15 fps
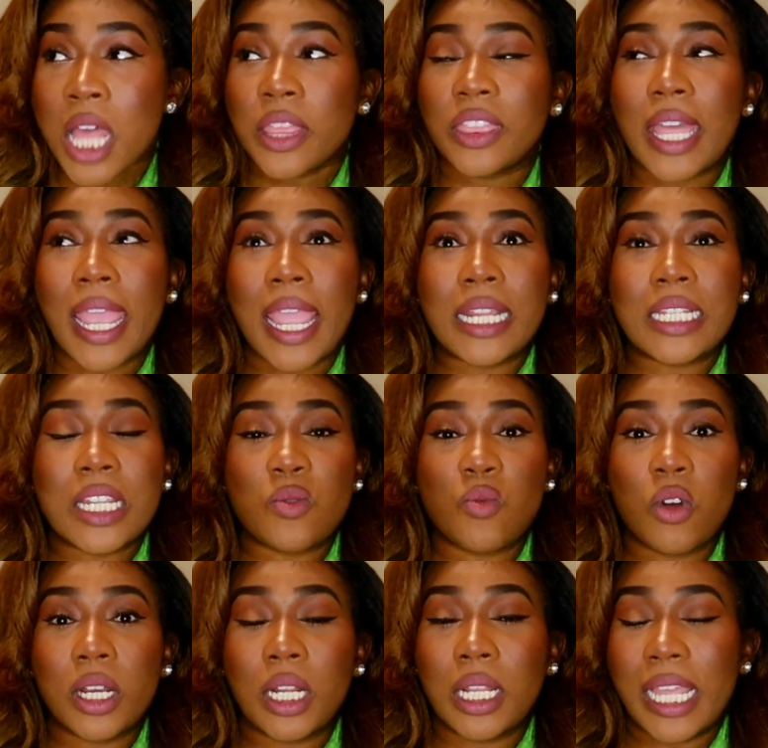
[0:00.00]
They didn't
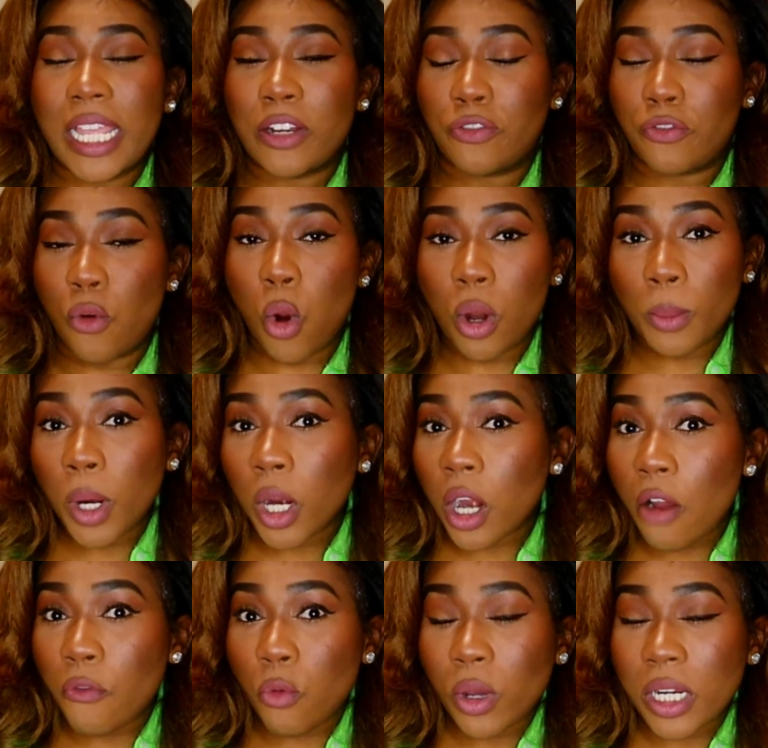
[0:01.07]
want to inform her
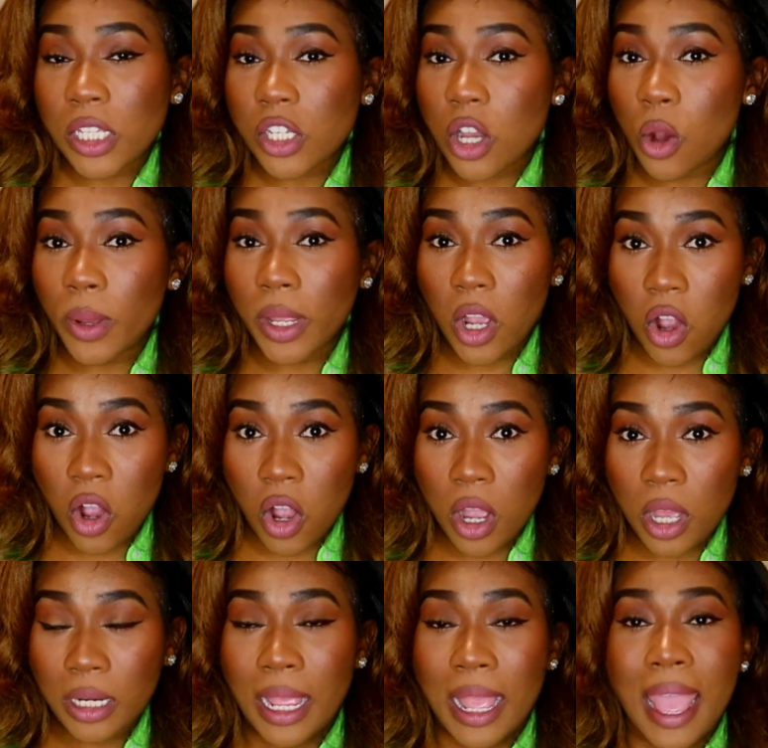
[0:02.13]
of what is going
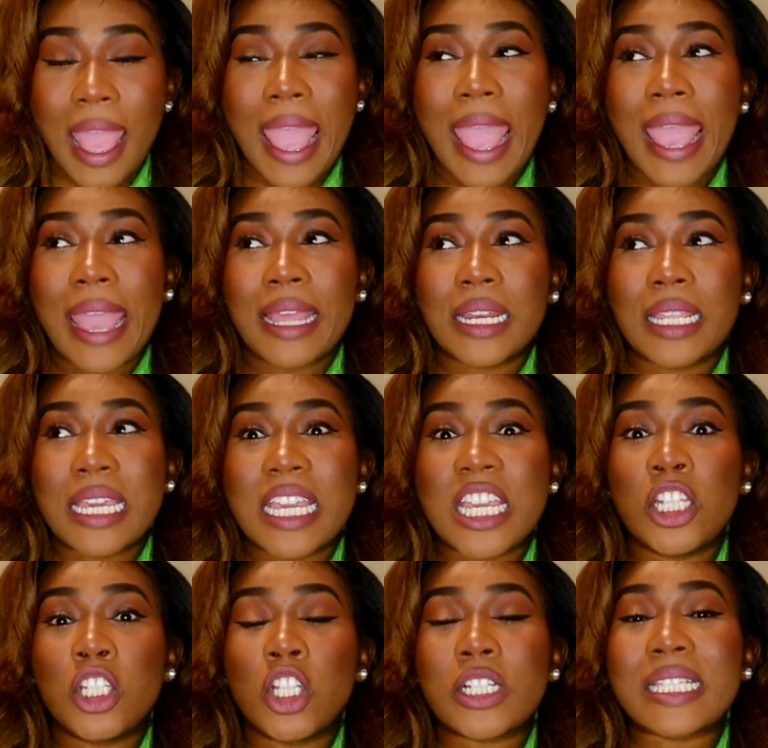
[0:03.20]
on, and he
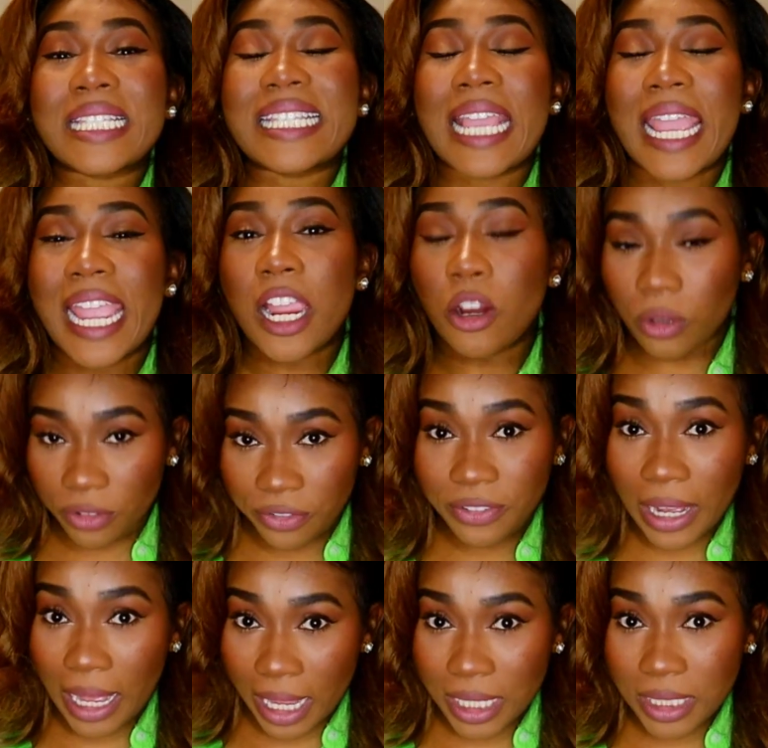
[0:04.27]
looks
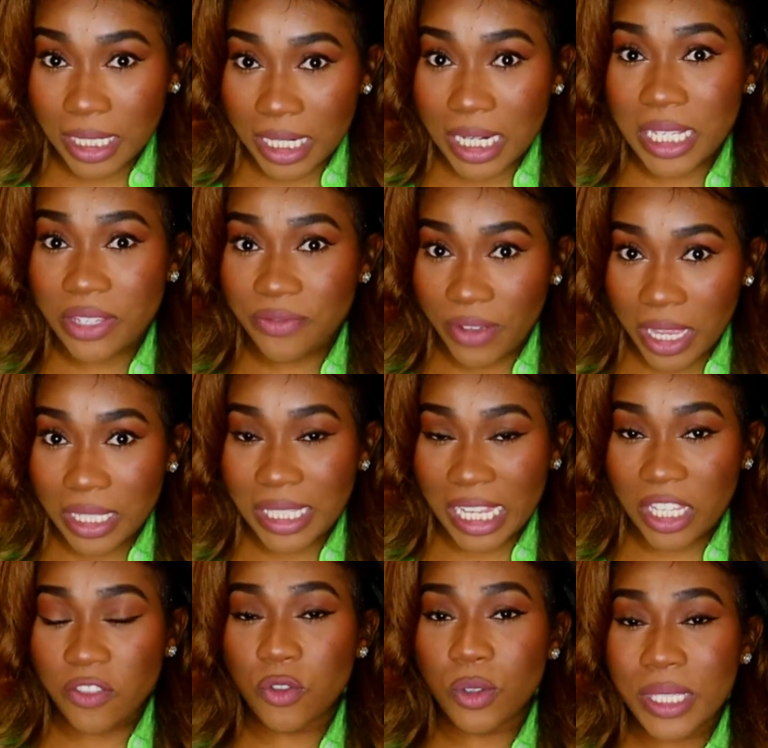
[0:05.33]
terrified in his face.
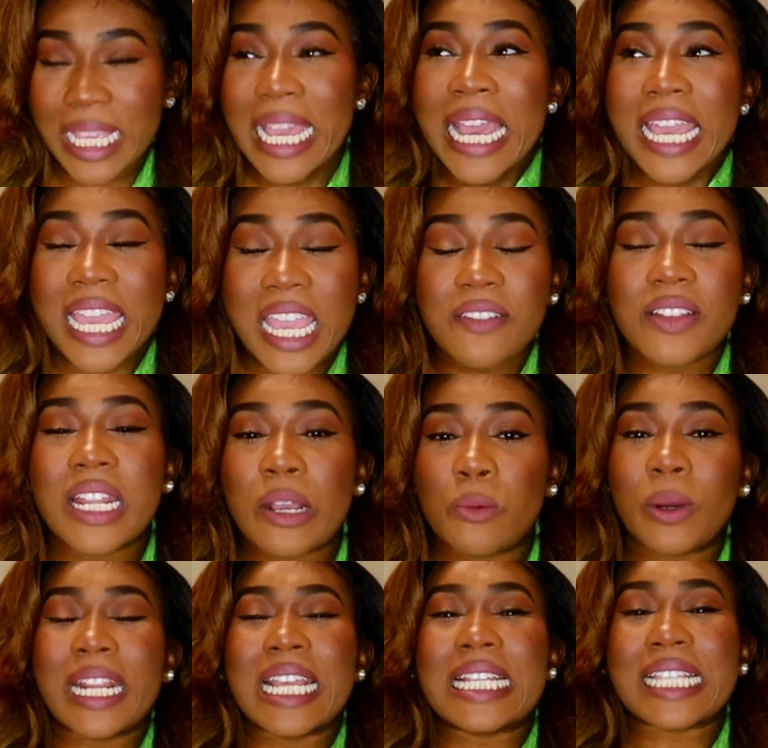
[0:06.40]
Like if you see, even
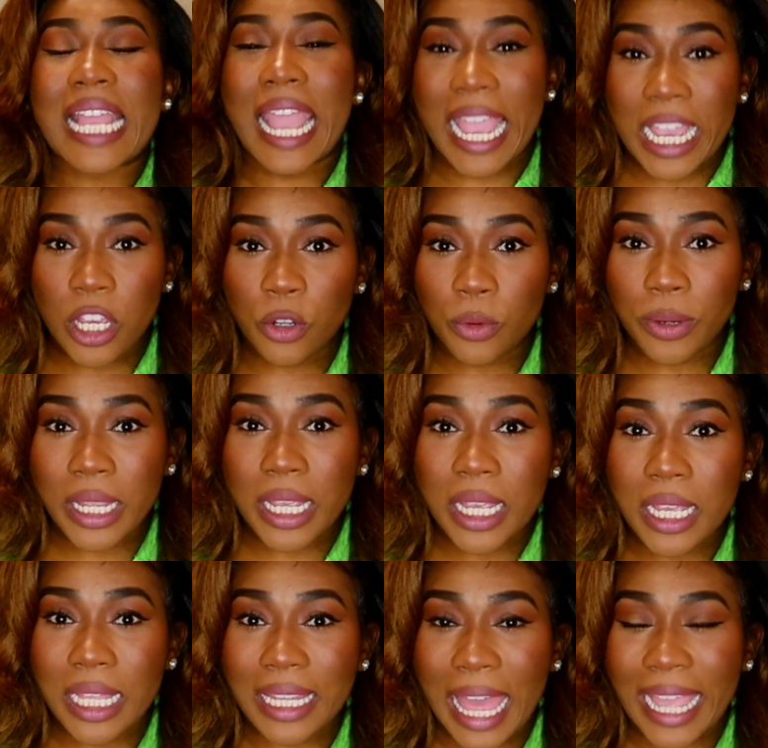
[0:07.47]
when he's
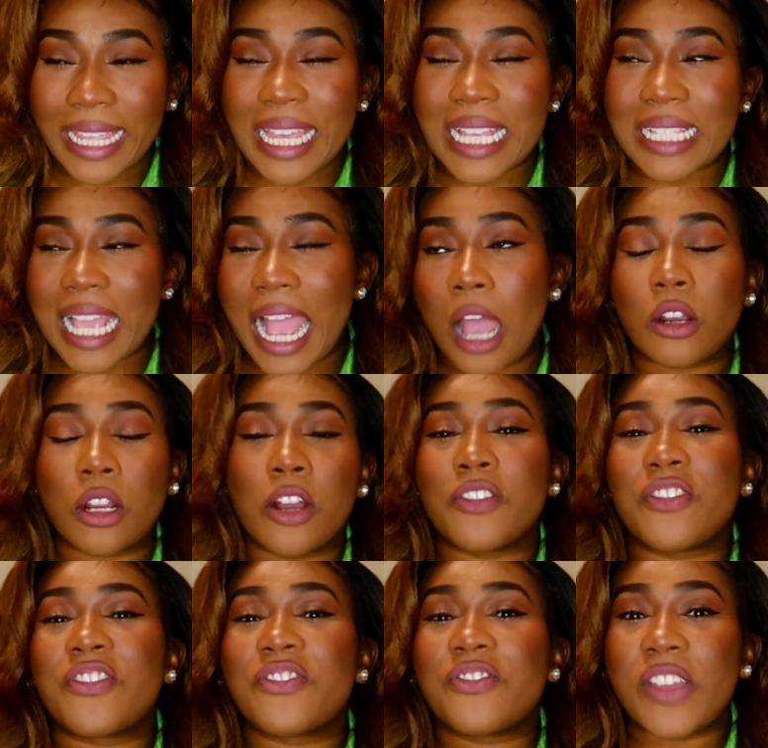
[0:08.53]
angry, like it's out of
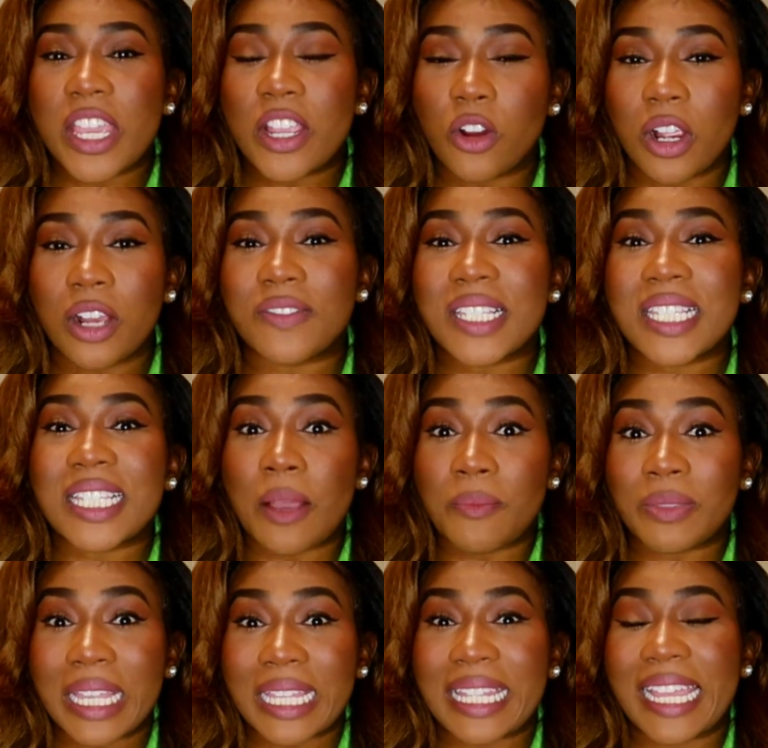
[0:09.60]
fear of
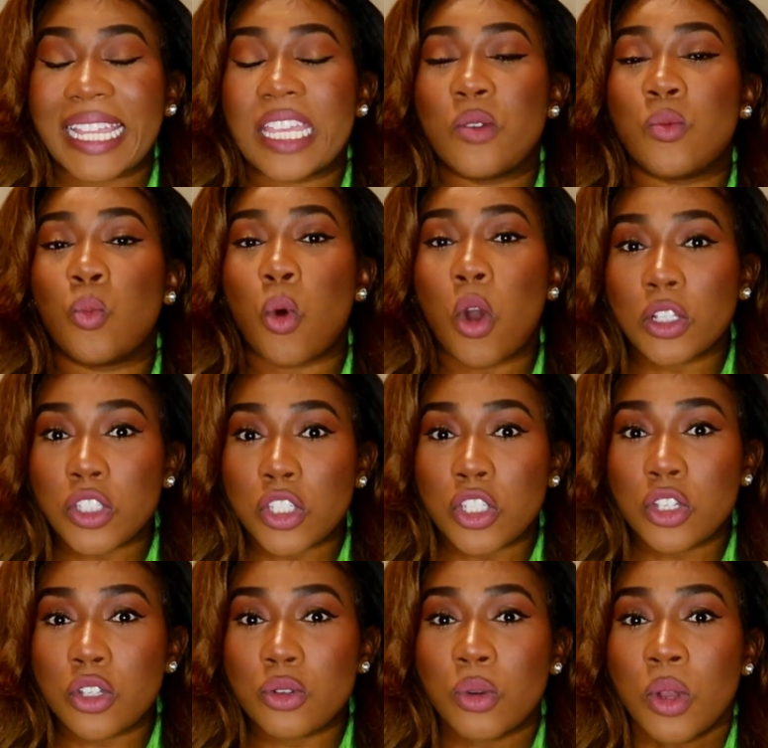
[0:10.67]
something, like he wants
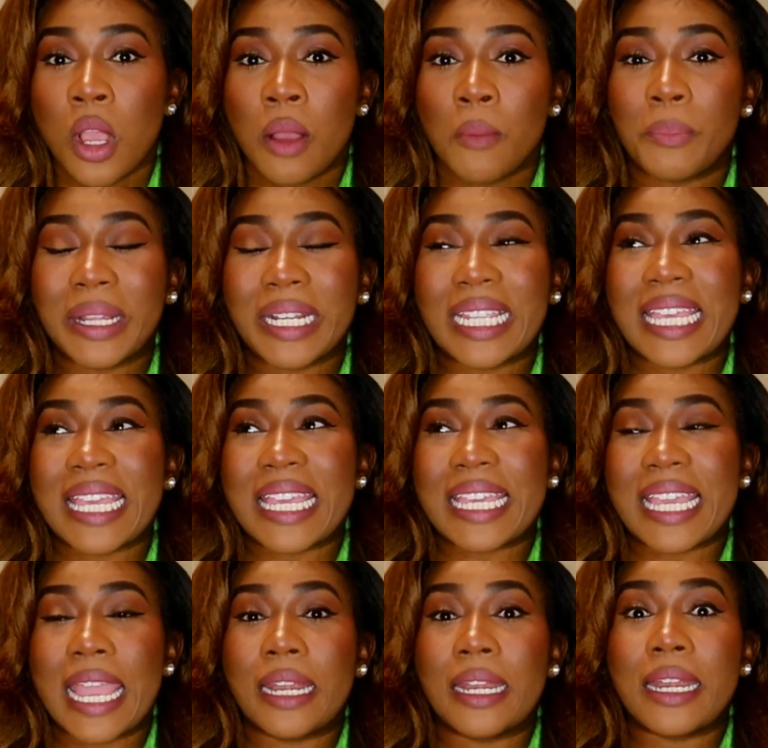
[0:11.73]
to, but he
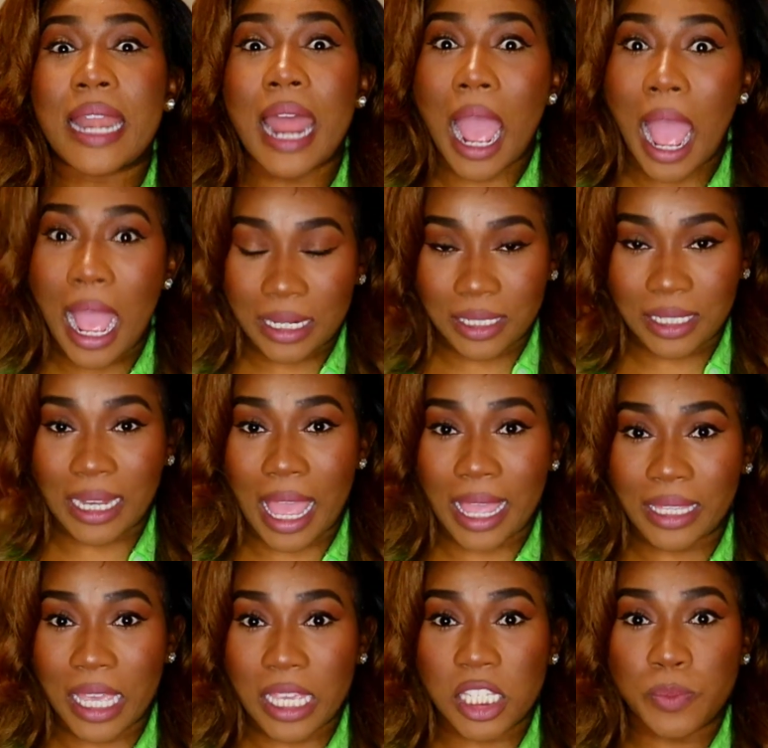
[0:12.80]
cannot,
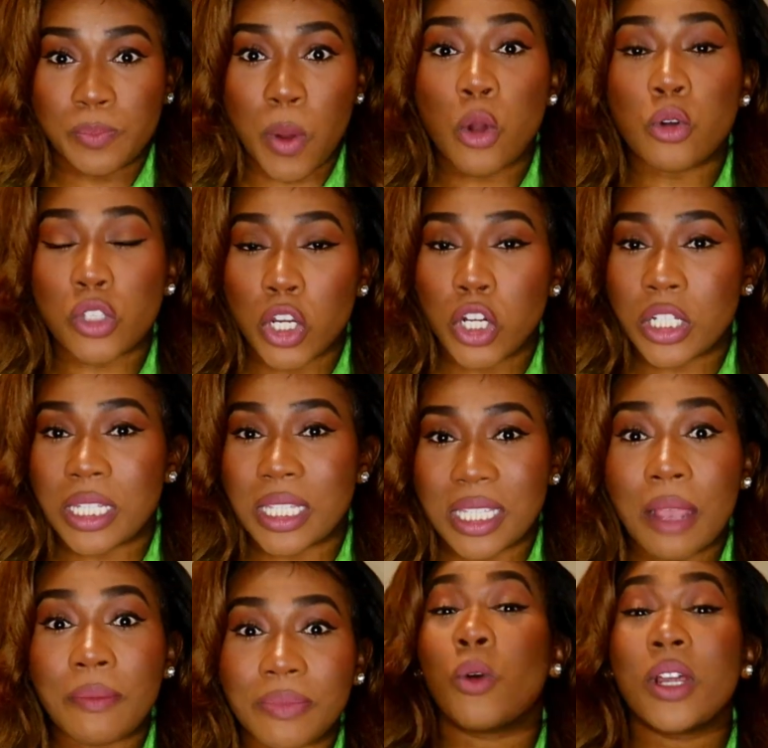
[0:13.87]
like expose her to
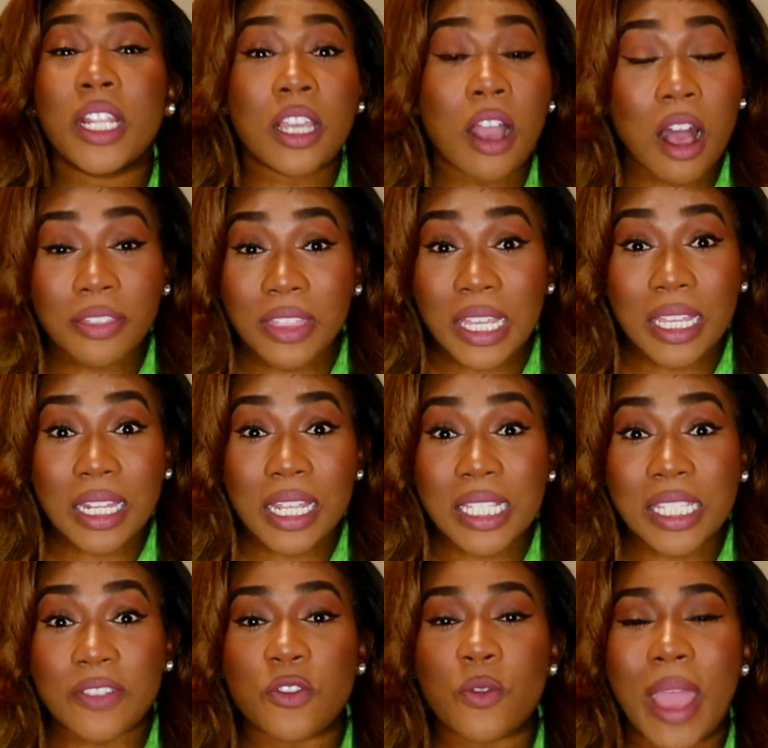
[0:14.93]
something. What do y'all think it
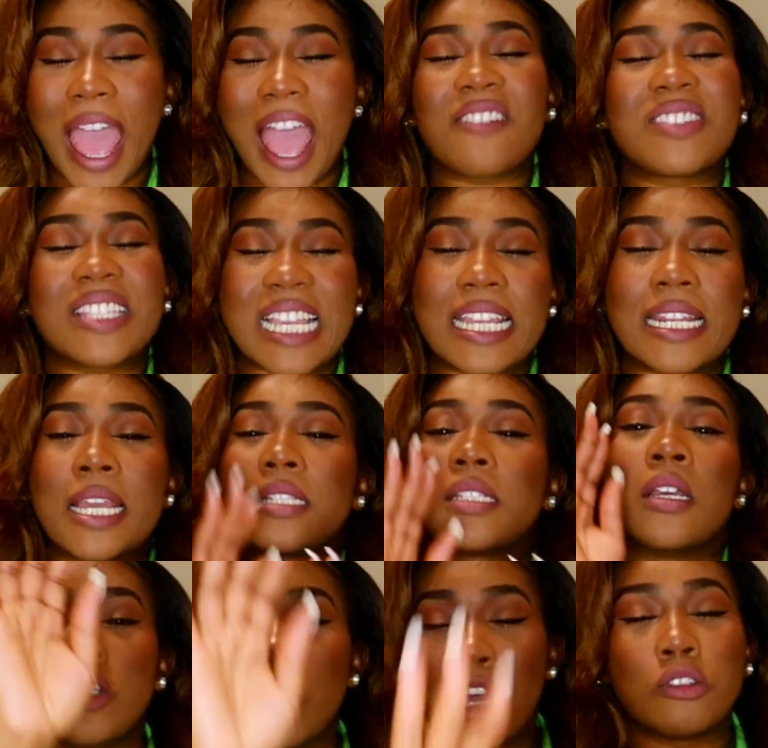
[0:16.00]
is? If you have seen it,
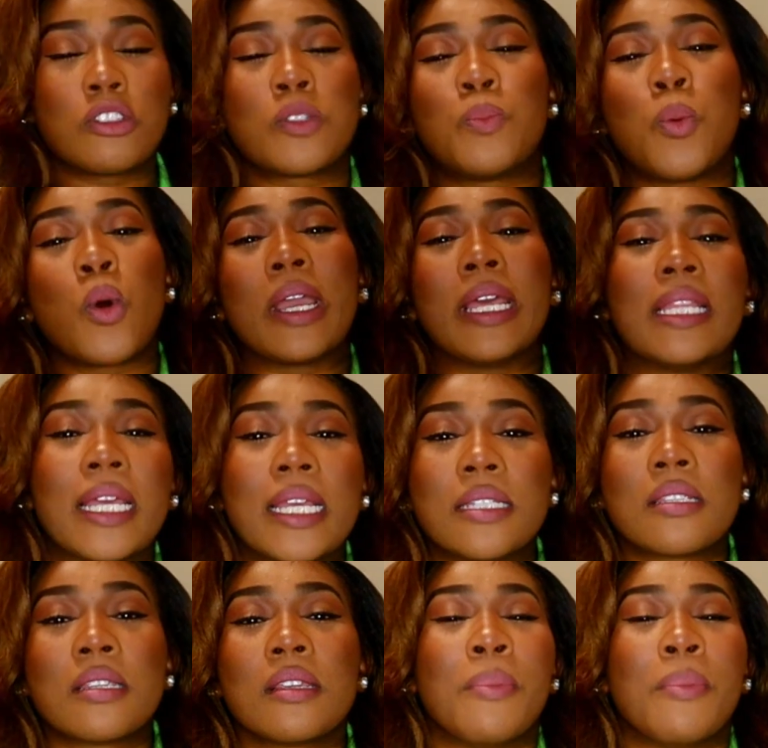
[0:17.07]
don't spoil it.